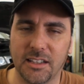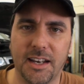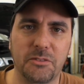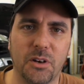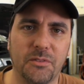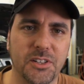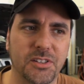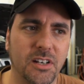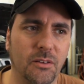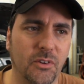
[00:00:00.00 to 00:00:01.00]
Land Rover
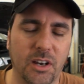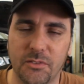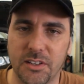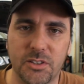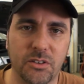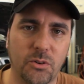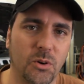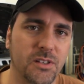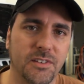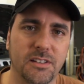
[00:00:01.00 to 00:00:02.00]
Discovery over the
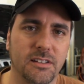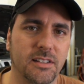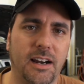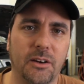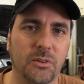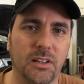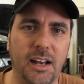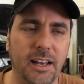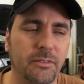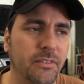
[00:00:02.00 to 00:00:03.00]
course of its entire
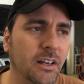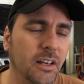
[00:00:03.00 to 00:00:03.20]
life